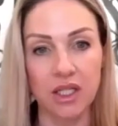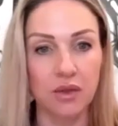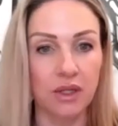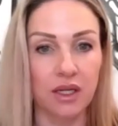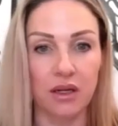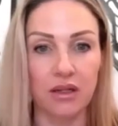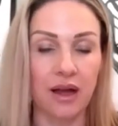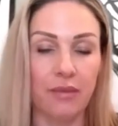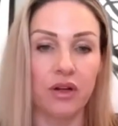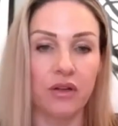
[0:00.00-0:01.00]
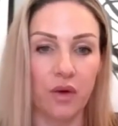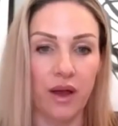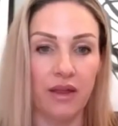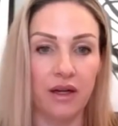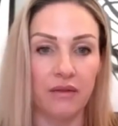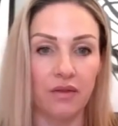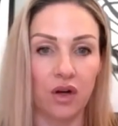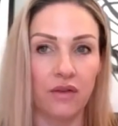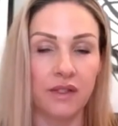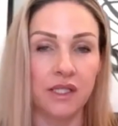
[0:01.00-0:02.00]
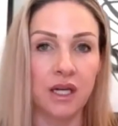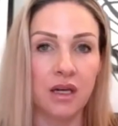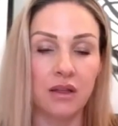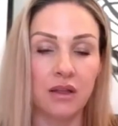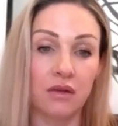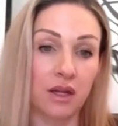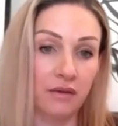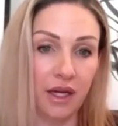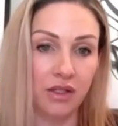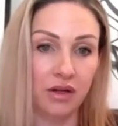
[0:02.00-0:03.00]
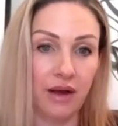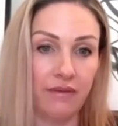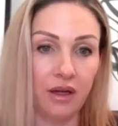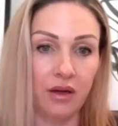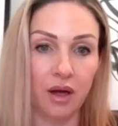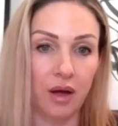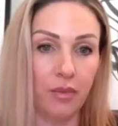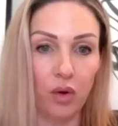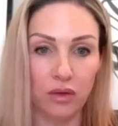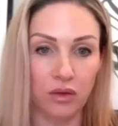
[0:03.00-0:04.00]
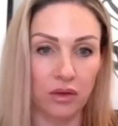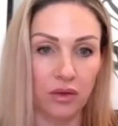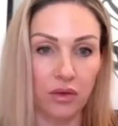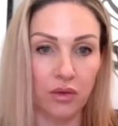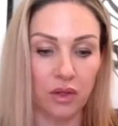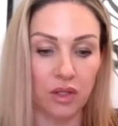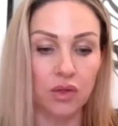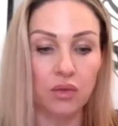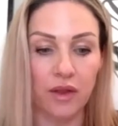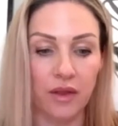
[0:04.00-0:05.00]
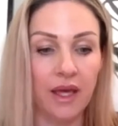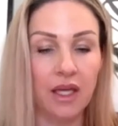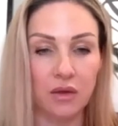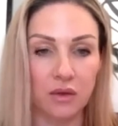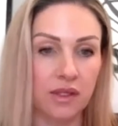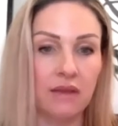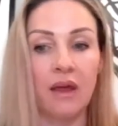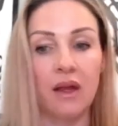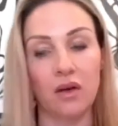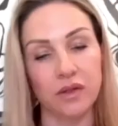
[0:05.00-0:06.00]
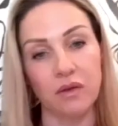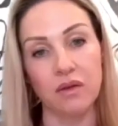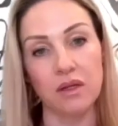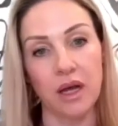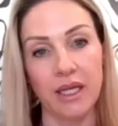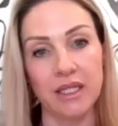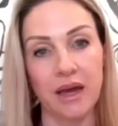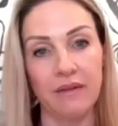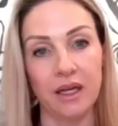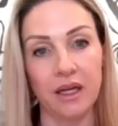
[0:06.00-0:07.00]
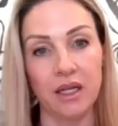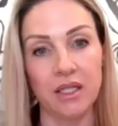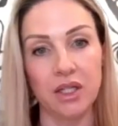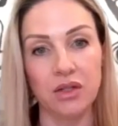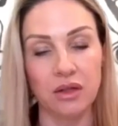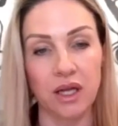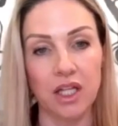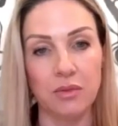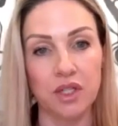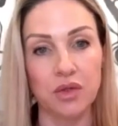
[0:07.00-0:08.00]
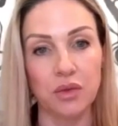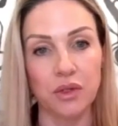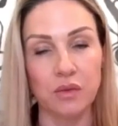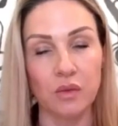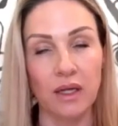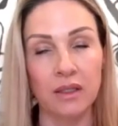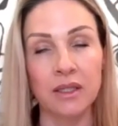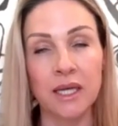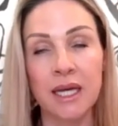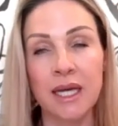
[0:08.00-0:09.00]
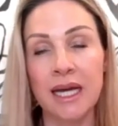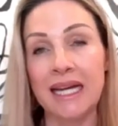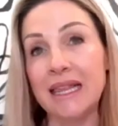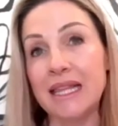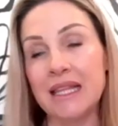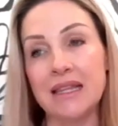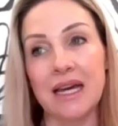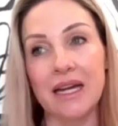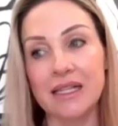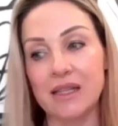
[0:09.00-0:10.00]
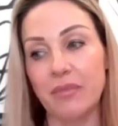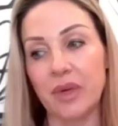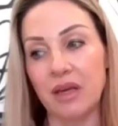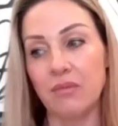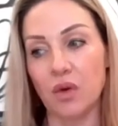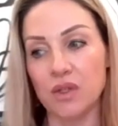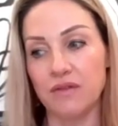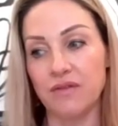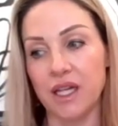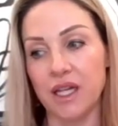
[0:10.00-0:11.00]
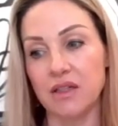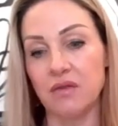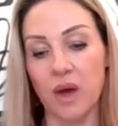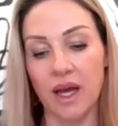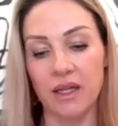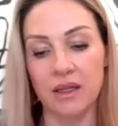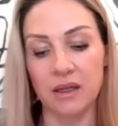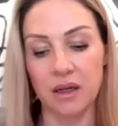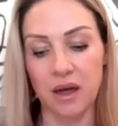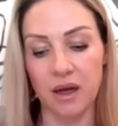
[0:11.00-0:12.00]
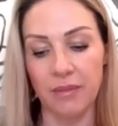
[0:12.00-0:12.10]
and do it in a collaborative way that involves, the advisor having a portal or a tool that they use, and then also the client having a digital engagement tool as well. And I think that ends up being most effective when,